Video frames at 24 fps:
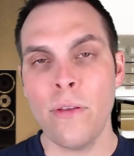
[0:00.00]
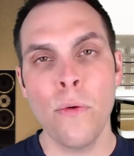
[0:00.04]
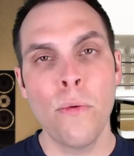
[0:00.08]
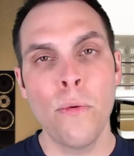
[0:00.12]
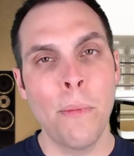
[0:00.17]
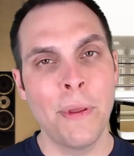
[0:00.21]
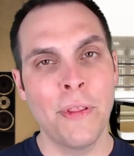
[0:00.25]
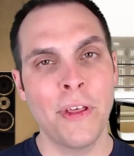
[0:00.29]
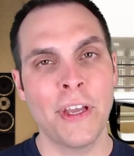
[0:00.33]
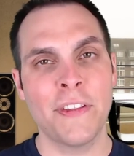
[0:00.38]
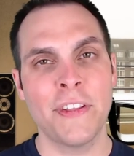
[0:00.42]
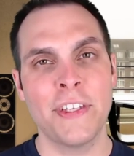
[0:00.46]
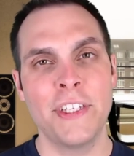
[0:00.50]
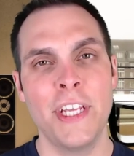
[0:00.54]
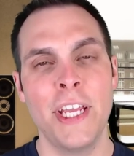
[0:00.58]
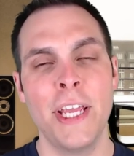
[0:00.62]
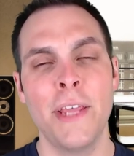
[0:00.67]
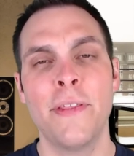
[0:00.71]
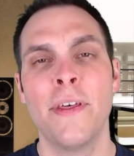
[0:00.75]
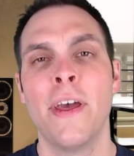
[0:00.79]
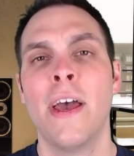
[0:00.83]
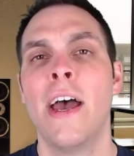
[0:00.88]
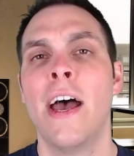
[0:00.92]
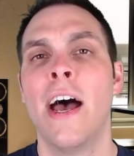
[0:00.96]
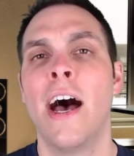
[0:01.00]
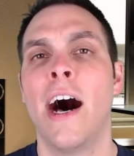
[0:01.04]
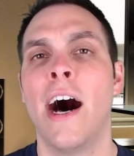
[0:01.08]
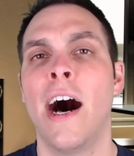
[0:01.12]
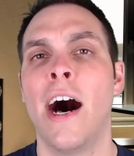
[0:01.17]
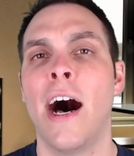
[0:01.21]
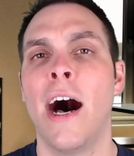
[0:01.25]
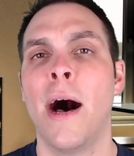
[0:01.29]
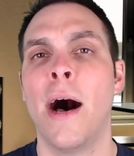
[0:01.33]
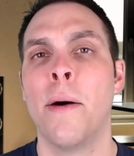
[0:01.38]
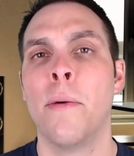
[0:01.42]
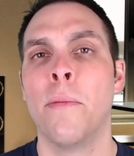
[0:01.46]
When we look at the teeth,
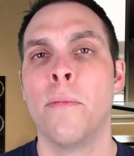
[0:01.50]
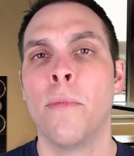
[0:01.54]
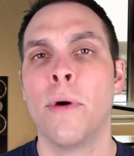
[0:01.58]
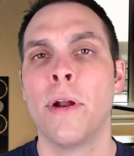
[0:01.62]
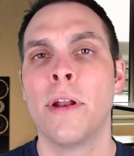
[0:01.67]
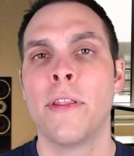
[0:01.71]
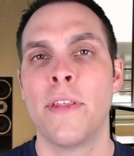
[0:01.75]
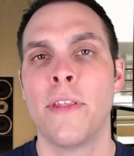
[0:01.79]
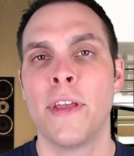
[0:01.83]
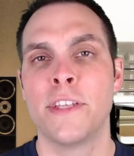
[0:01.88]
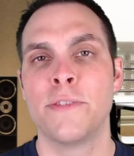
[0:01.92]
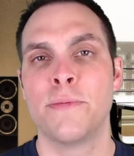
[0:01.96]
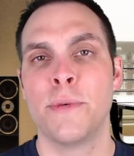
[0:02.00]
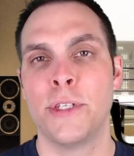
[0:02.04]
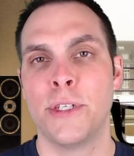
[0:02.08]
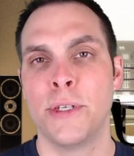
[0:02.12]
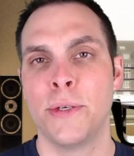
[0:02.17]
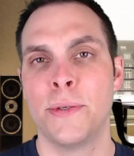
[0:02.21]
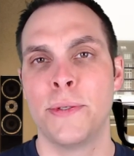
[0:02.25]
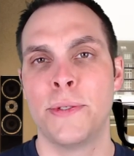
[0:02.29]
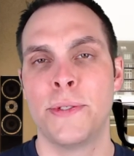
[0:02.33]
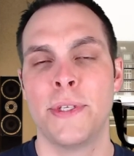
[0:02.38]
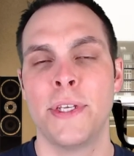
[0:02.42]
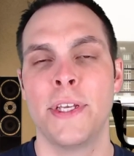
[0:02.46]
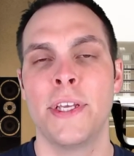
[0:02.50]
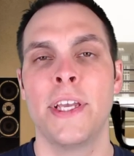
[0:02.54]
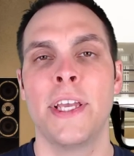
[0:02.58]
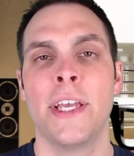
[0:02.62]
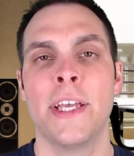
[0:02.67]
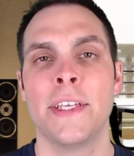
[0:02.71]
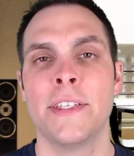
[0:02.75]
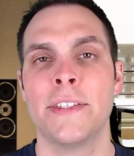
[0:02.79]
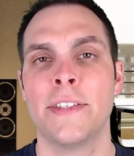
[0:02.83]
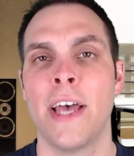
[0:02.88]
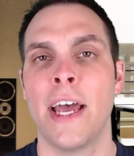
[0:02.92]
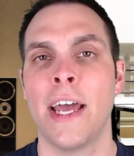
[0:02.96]
um, one of the things we do see
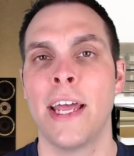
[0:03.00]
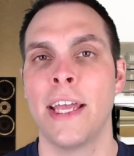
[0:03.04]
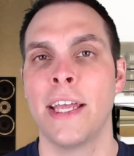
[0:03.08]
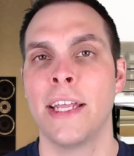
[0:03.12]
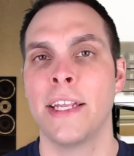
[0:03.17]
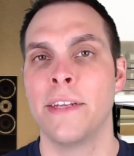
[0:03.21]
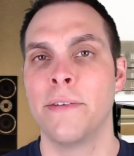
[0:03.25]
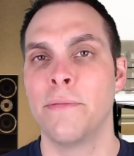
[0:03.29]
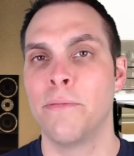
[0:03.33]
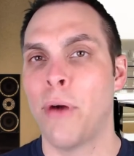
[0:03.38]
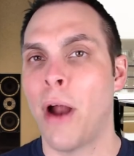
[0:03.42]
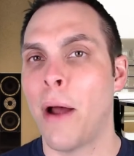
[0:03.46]
is that it